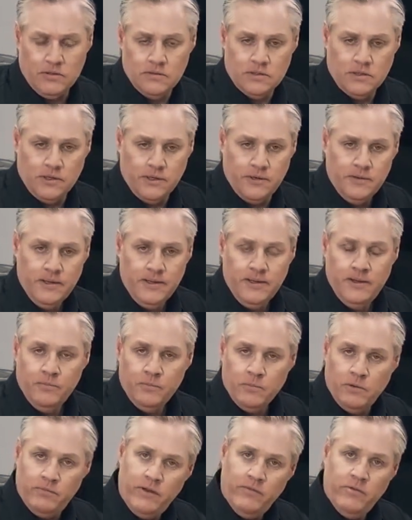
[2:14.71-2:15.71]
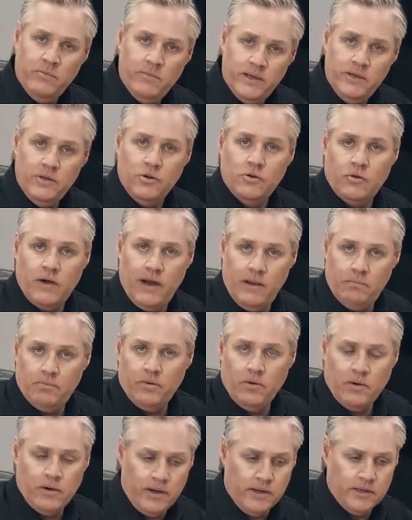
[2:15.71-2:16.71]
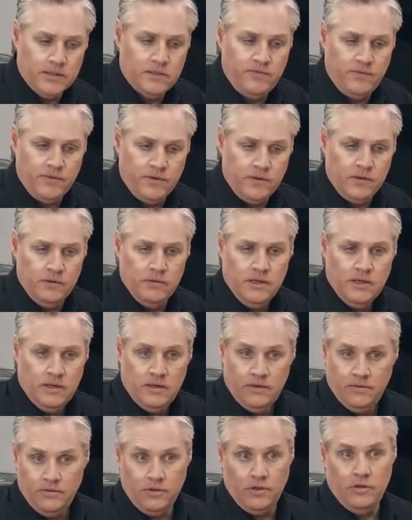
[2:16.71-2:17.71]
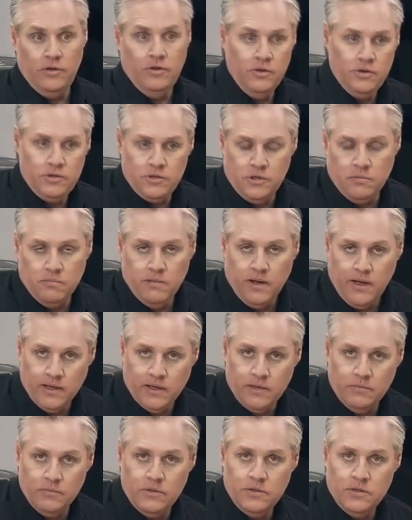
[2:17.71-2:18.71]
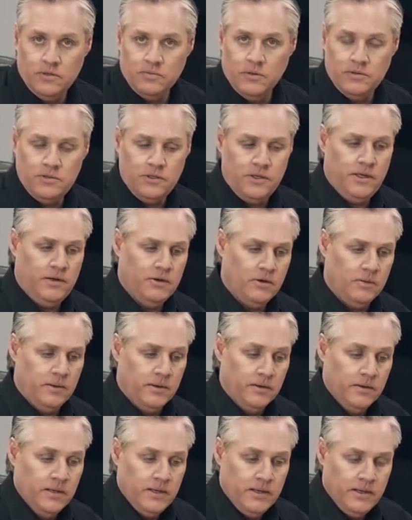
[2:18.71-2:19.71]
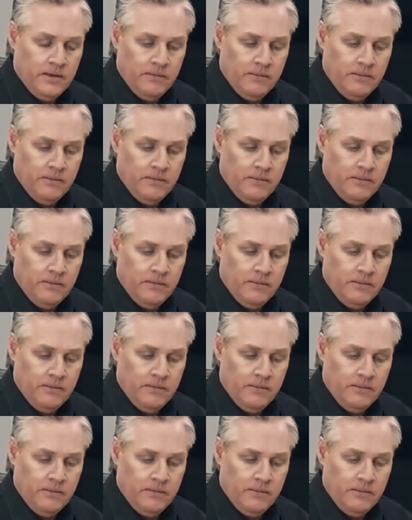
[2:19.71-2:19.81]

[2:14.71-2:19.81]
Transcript: And so we've never made crap products for the YouTube market, which is what you hear a bit.